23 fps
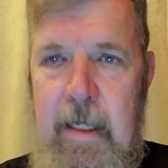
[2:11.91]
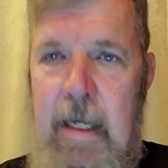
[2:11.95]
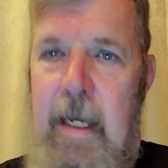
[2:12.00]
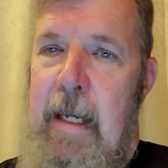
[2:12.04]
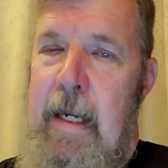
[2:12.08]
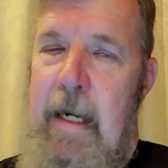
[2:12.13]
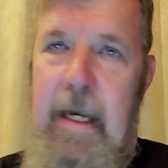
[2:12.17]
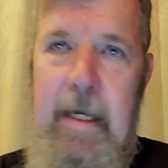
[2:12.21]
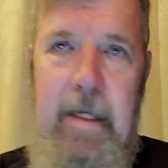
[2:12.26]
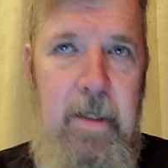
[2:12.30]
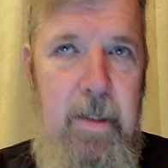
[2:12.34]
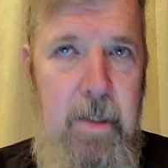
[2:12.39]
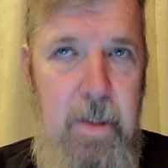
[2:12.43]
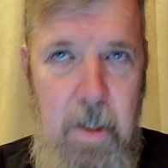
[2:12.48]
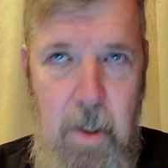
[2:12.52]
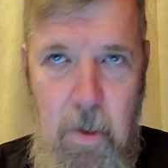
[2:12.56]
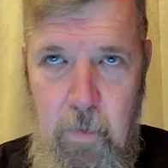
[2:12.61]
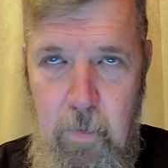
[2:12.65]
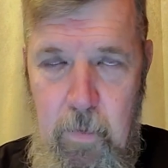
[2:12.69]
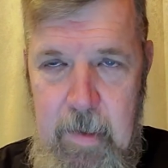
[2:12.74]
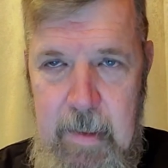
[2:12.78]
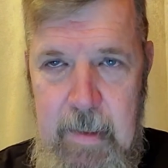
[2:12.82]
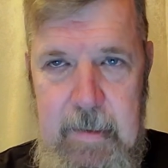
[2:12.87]
and I
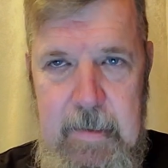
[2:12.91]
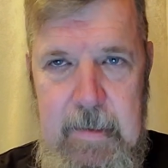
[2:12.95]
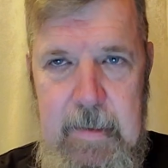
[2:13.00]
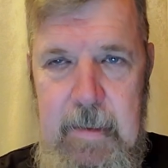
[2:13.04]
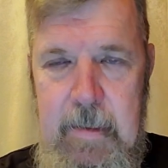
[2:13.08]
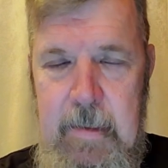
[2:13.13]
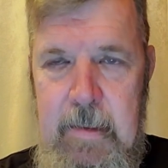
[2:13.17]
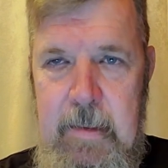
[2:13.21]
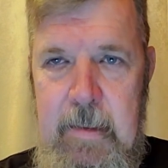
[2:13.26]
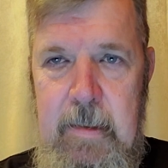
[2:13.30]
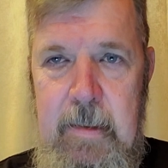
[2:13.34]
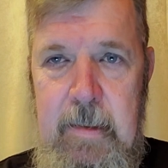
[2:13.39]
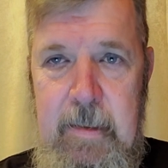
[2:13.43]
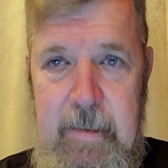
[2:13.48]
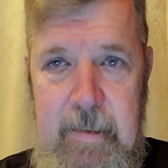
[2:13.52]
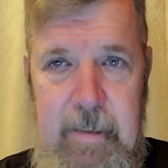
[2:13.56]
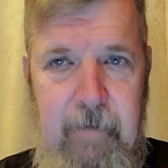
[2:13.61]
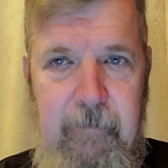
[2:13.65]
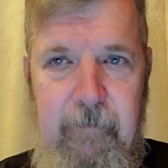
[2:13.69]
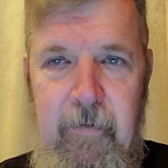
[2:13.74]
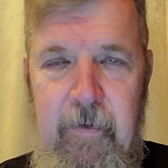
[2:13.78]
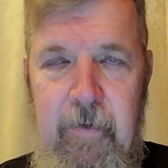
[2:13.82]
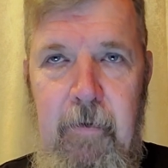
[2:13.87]
know this is
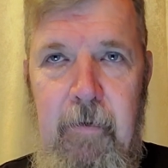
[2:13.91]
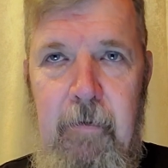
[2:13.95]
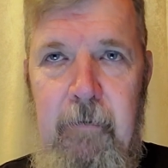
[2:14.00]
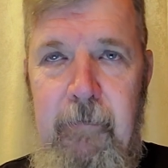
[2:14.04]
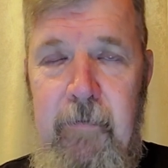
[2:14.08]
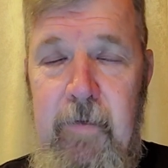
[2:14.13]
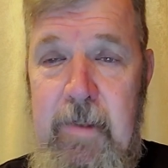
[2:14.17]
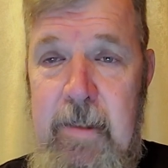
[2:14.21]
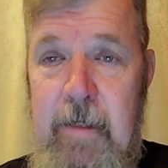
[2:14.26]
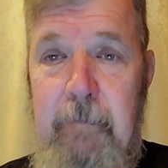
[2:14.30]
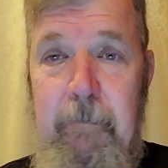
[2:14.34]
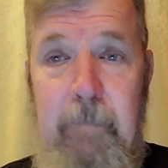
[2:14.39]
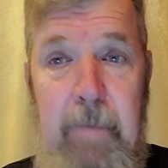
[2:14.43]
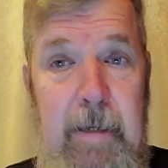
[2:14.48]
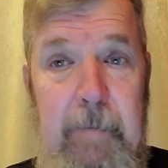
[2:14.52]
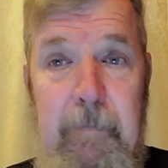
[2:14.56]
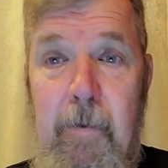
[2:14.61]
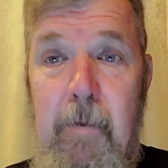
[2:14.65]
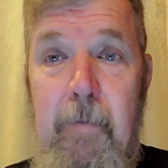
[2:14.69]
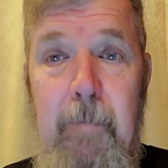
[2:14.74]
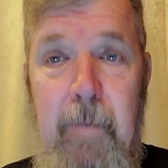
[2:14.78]
difficult for some people,